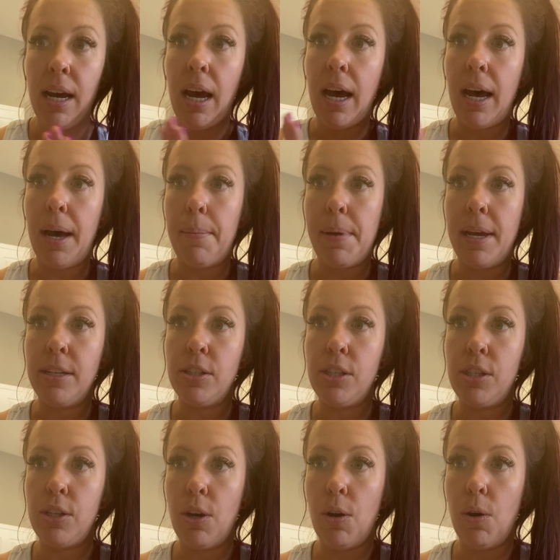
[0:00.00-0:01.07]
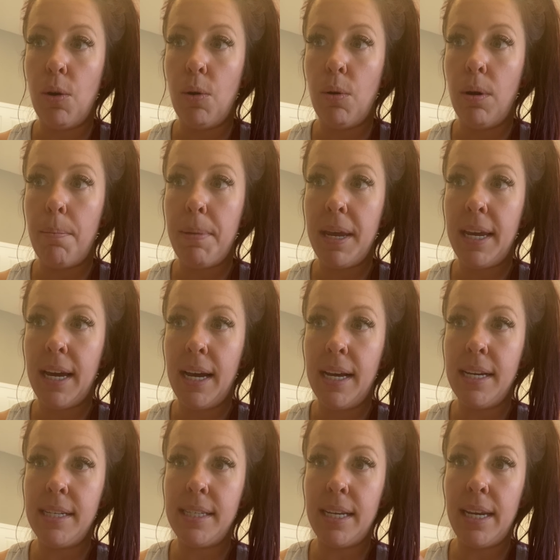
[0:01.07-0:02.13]
And so
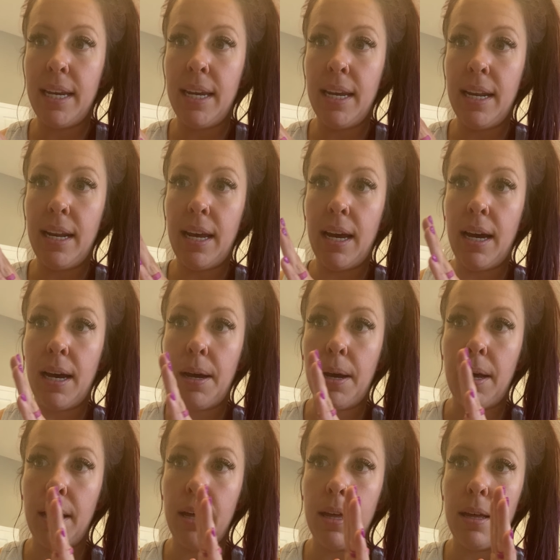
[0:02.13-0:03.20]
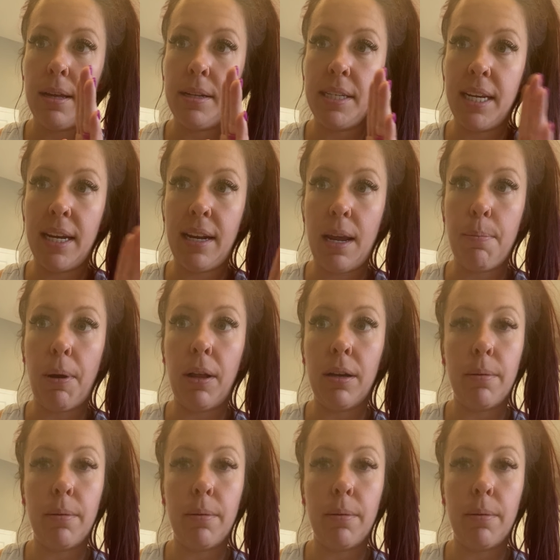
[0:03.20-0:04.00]
because it DNA